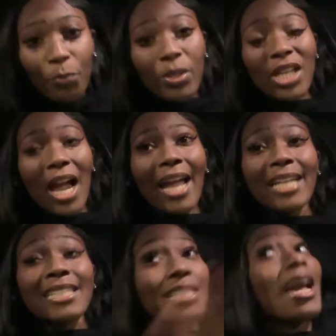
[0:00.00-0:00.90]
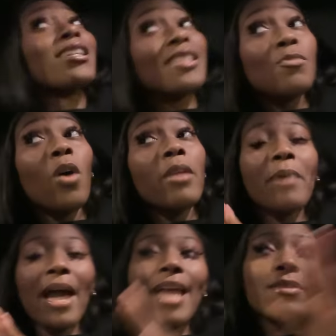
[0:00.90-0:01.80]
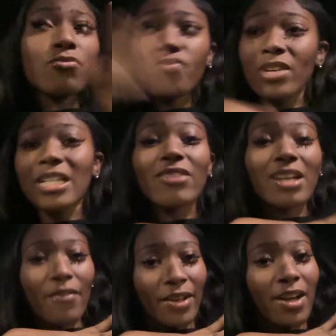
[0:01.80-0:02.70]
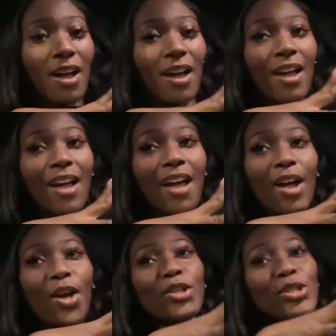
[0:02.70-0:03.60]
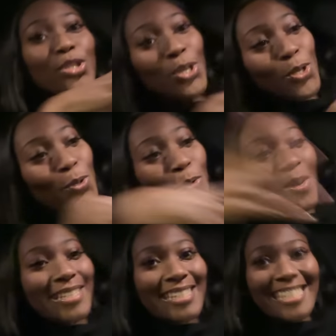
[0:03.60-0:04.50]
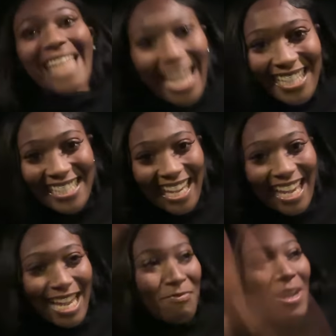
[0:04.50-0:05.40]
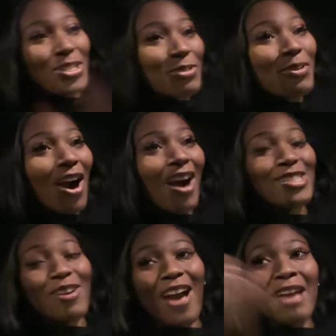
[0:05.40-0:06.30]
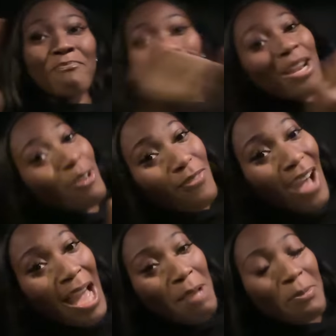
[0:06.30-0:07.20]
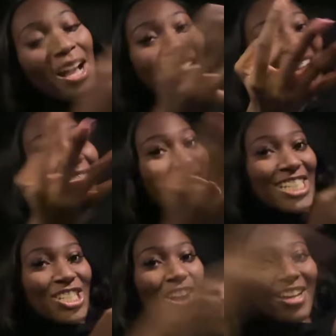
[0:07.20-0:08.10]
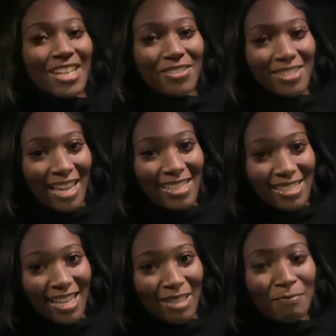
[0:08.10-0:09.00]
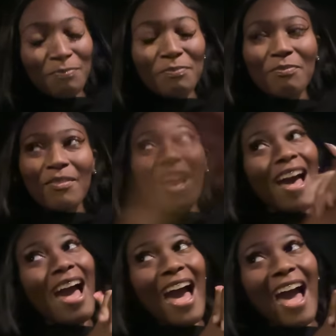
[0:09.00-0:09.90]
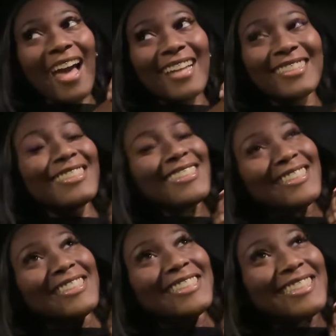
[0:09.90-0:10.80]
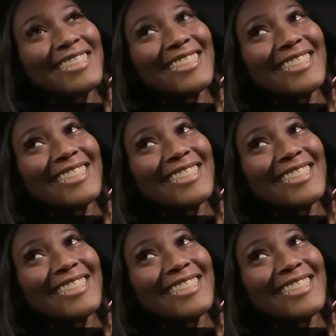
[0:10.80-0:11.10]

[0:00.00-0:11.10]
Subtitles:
which I didn't actually want, but I ended up really, really loving her, to Stacy, my new car. So I had Bad Little Vibe, Keisha, and now Stacy. And